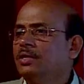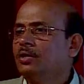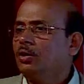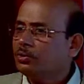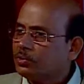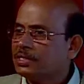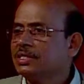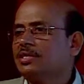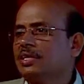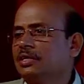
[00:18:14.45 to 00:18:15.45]
All those
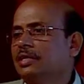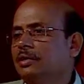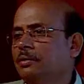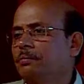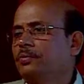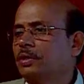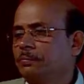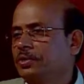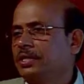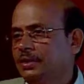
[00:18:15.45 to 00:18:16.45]
things are
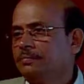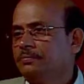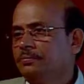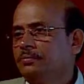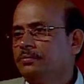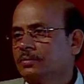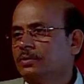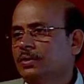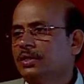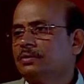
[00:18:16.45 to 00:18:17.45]
put here.
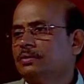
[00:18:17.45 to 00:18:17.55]
Okay.